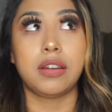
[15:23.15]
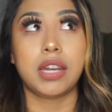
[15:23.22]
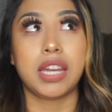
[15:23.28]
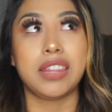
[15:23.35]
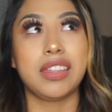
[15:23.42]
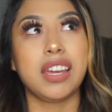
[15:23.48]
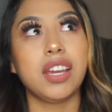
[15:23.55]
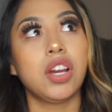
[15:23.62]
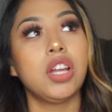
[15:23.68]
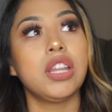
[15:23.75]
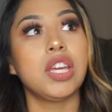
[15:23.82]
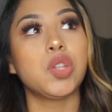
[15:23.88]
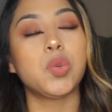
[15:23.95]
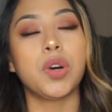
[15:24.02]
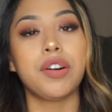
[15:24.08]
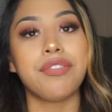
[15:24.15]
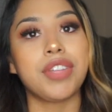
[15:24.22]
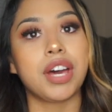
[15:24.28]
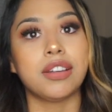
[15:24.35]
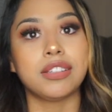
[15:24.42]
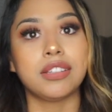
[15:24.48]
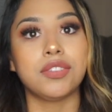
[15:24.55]
I think I got like
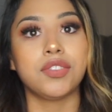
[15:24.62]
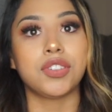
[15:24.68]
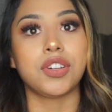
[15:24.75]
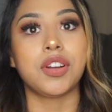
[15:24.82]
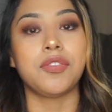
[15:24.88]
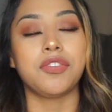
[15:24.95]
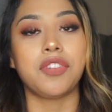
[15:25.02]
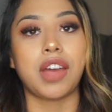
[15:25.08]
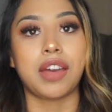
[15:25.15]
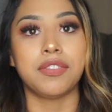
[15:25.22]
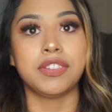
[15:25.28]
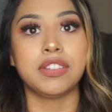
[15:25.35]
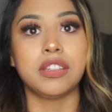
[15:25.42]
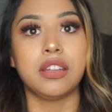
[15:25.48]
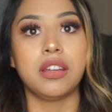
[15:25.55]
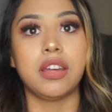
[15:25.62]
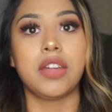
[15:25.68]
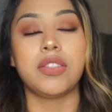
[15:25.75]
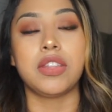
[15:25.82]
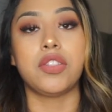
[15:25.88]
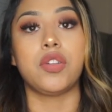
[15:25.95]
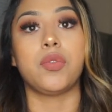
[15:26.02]
$12,000 from FAFSA,
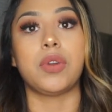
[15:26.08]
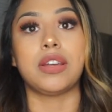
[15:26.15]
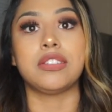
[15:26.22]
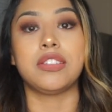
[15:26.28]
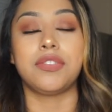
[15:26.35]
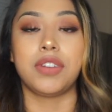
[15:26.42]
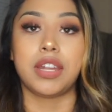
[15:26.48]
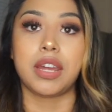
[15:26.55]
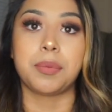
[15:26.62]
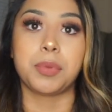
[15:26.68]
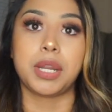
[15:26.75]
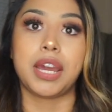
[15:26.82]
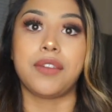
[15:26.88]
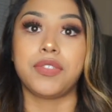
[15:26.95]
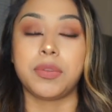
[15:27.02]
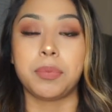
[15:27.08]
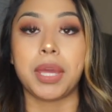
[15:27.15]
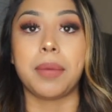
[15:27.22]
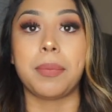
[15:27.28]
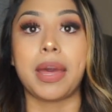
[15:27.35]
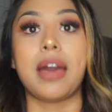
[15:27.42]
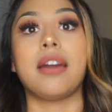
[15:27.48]
and then the rest of it I'm going to have to pay
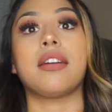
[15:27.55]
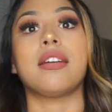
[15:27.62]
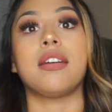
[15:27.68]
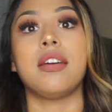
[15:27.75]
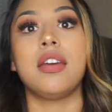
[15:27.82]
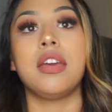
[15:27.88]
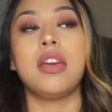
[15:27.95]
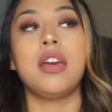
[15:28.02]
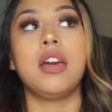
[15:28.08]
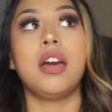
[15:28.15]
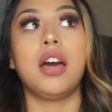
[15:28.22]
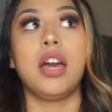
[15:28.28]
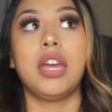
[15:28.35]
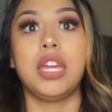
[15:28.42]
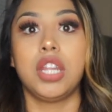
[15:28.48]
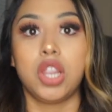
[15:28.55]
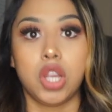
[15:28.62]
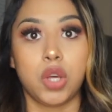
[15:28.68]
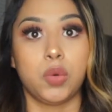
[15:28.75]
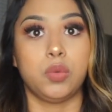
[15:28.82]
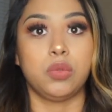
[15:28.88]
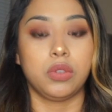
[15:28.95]
back in
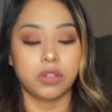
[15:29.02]
loans.